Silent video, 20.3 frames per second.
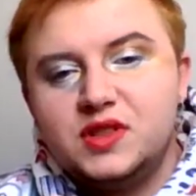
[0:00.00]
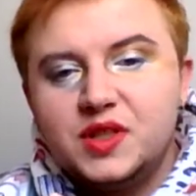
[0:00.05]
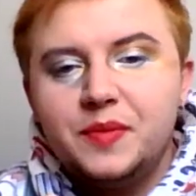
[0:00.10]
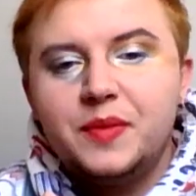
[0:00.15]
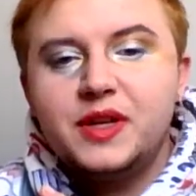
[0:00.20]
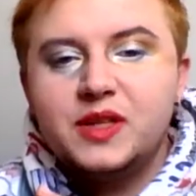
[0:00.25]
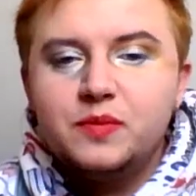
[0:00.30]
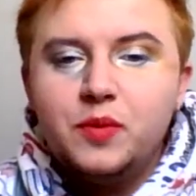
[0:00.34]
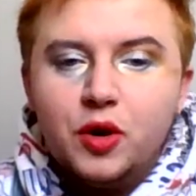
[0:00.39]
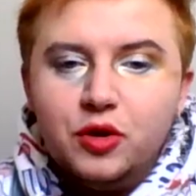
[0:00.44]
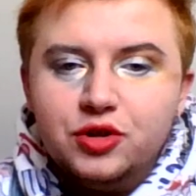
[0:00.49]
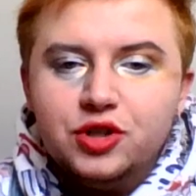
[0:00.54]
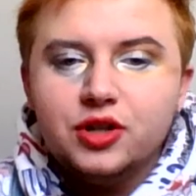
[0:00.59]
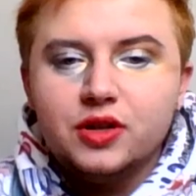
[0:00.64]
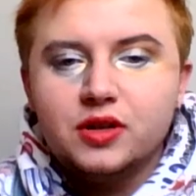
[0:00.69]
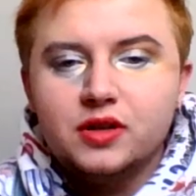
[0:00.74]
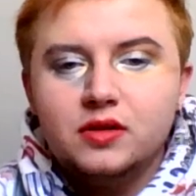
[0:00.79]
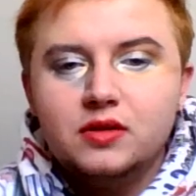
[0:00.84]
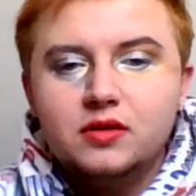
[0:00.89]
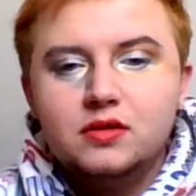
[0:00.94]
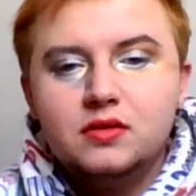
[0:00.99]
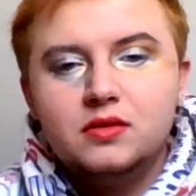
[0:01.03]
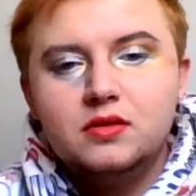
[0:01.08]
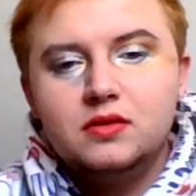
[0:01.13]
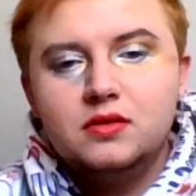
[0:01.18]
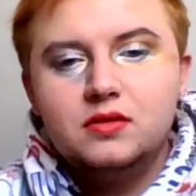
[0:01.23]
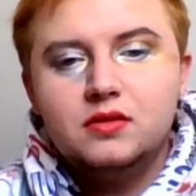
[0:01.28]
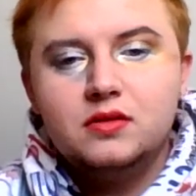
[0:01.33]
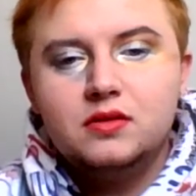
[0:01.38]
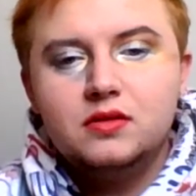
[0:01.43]
exposure.
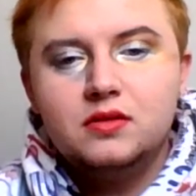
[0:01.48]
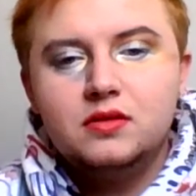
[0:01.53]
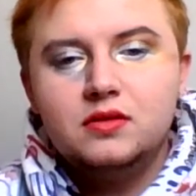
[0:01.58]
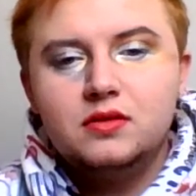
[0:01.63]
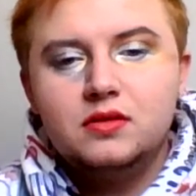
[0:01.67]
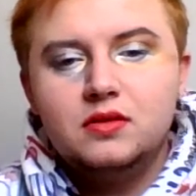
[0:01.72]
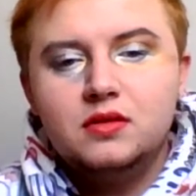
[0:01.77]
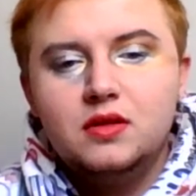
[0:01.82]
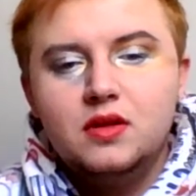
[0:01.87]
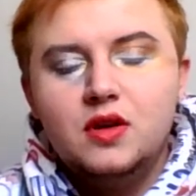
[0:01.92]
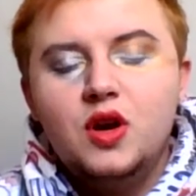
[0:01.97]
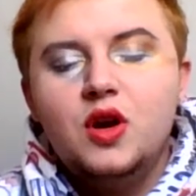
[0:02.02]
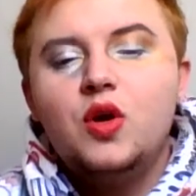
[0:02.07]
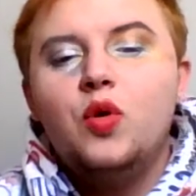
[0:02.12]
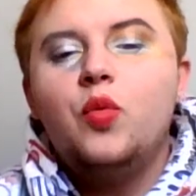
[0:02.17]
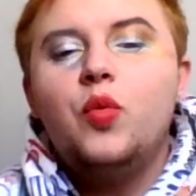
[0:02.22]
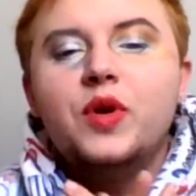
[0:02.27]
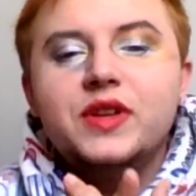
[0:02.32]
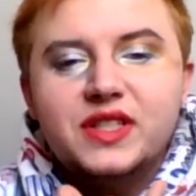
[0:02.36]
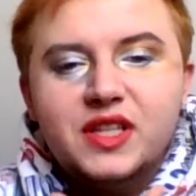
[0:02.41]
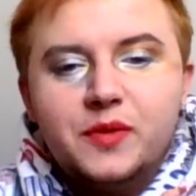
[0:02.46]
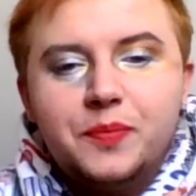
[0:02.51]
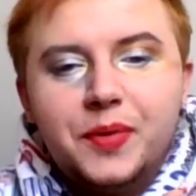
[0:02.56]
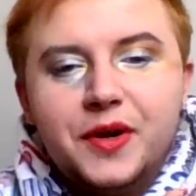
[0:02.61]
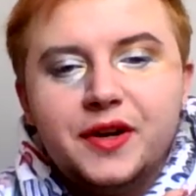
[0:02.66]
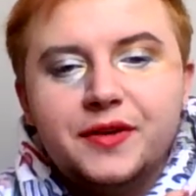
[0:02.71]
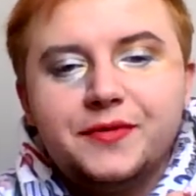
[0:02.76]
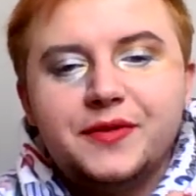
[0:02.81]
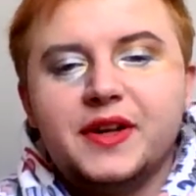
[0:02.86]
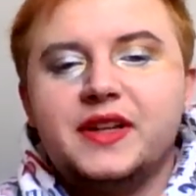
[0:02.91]
Was it
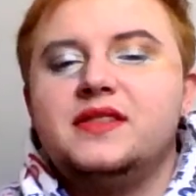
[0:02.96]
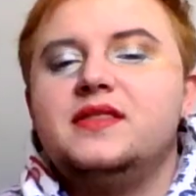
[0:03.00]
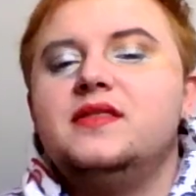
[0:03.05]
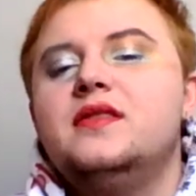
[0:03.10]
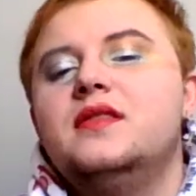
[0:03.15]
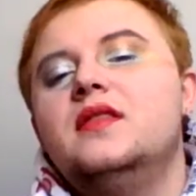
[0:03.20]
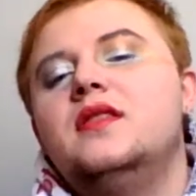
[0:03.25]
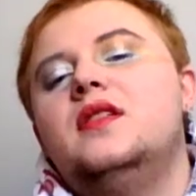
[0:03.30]
perfect?